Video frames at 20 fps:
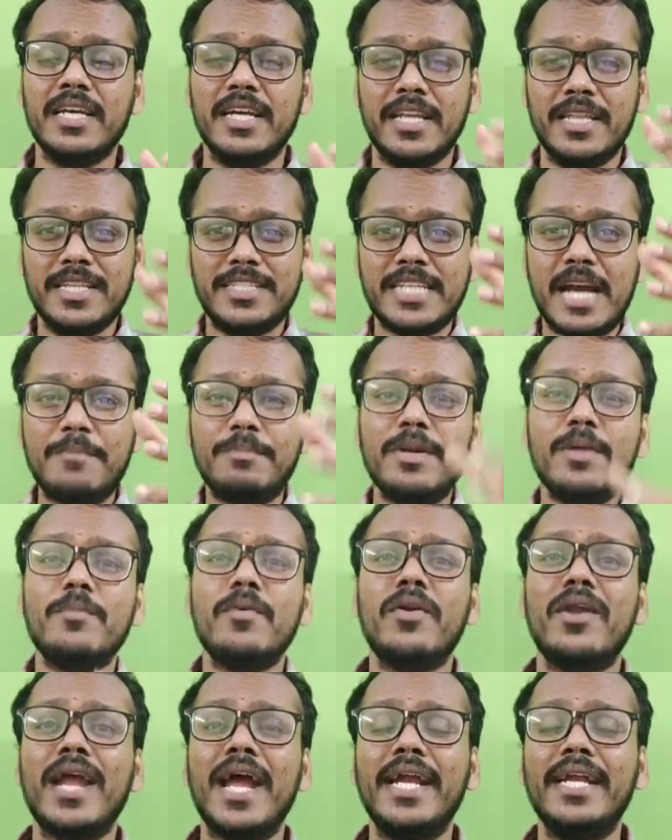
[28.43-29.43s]
the chapter number
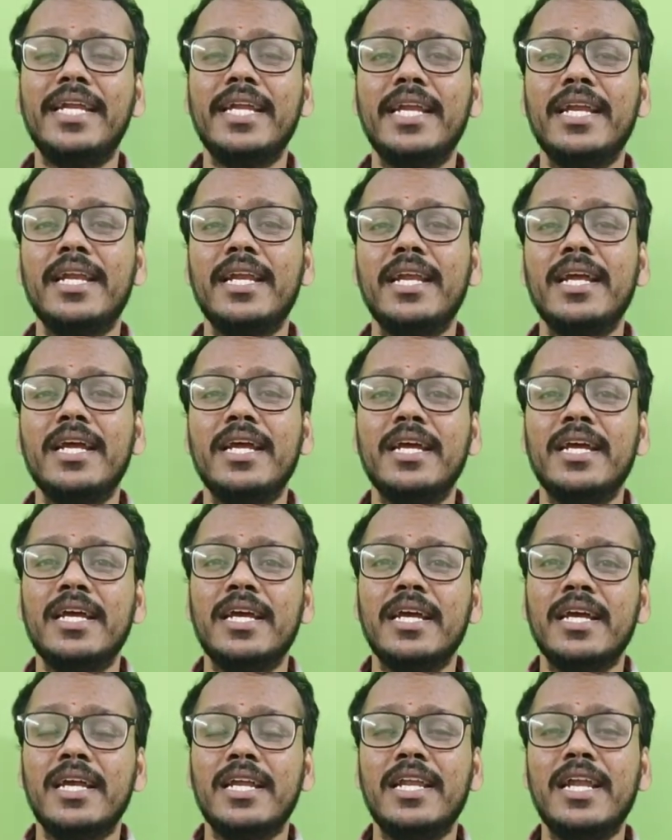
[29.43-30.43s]
19,
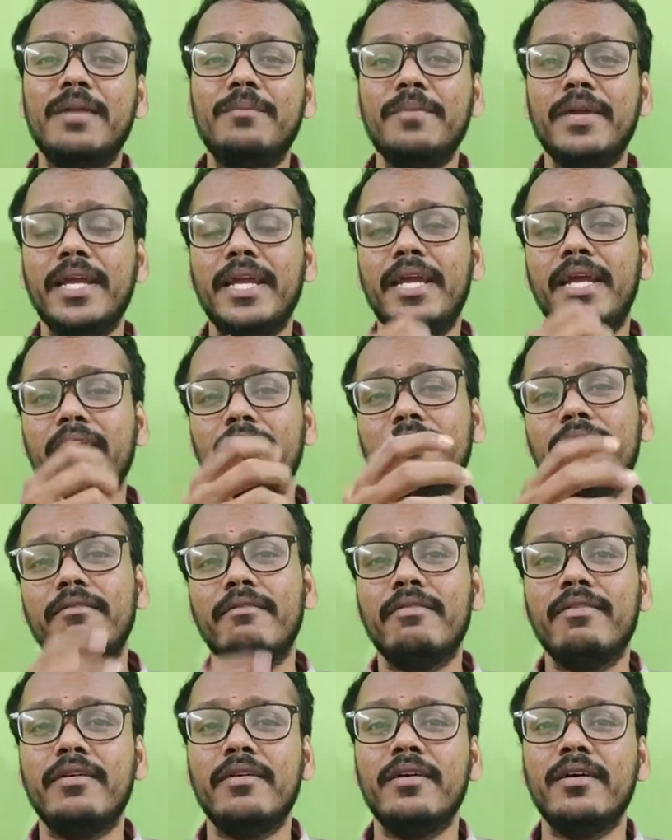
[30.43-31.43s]
let me
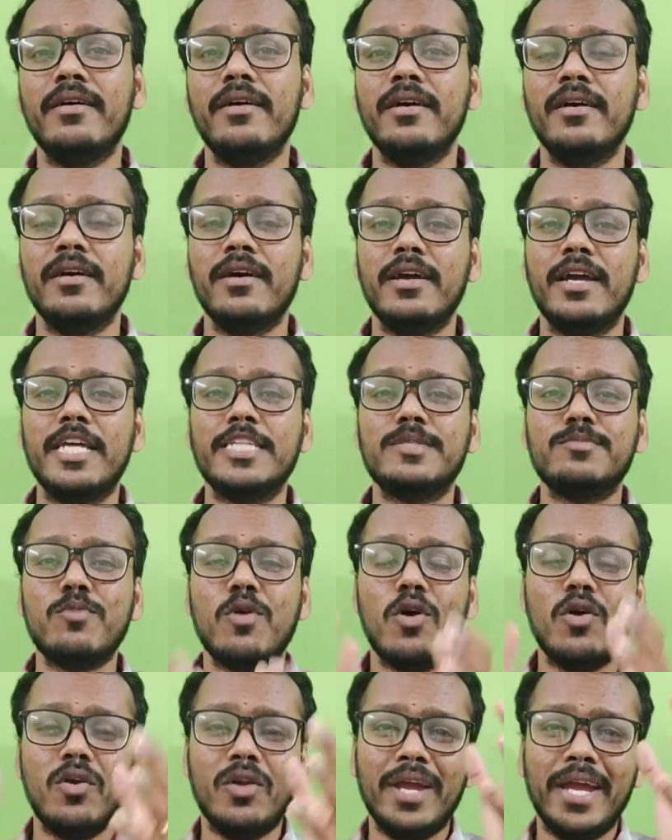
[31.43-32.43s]
give a
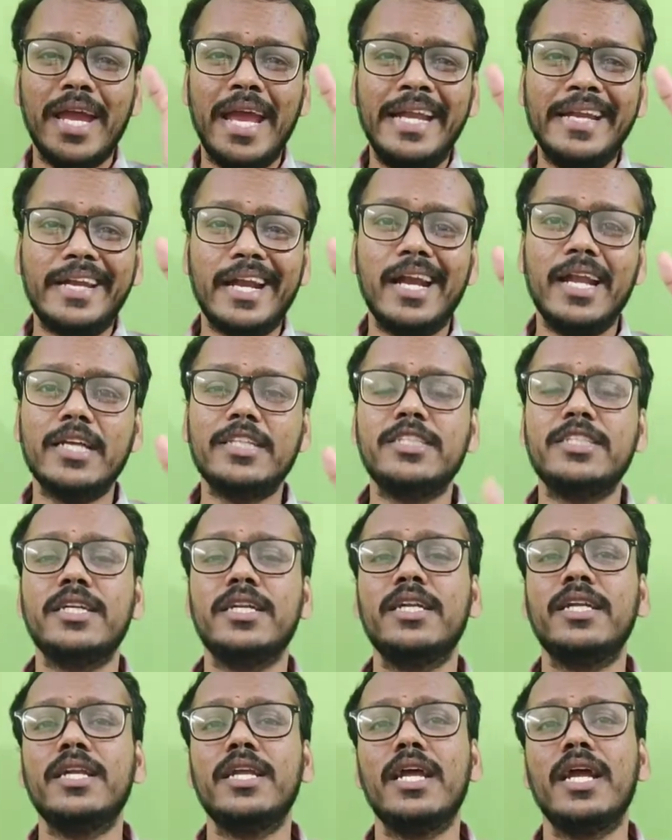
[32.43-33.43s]
small
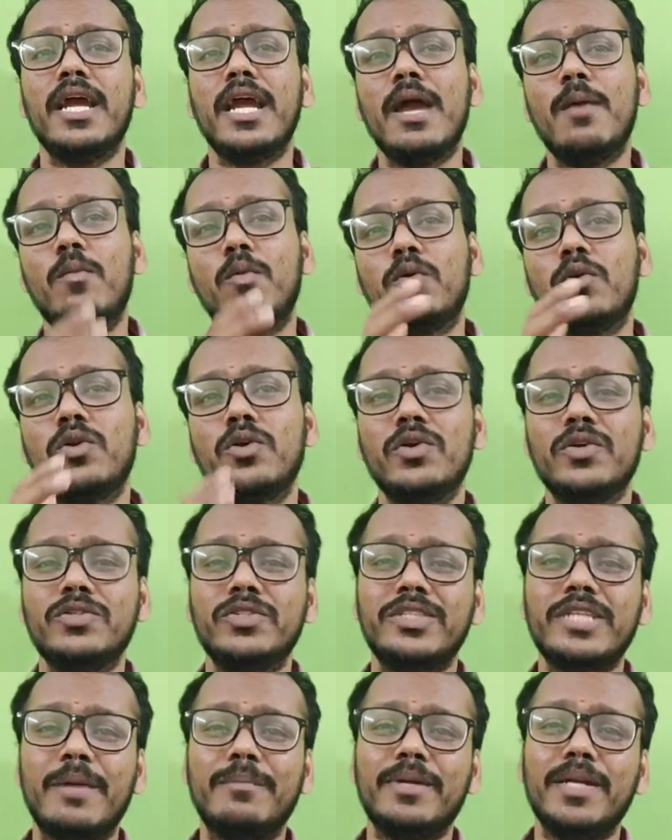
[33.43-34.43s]
introduction about
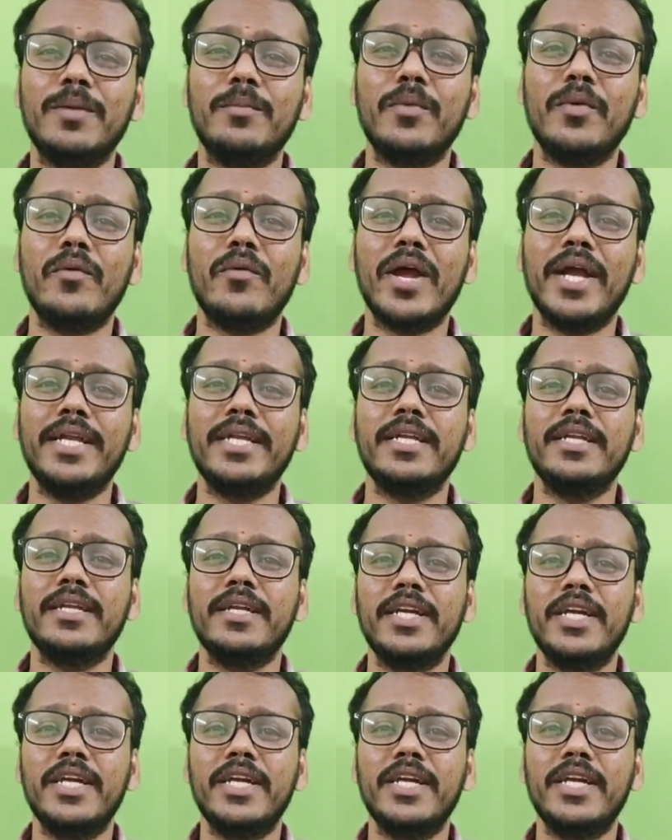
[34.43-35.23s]
chapter number 19.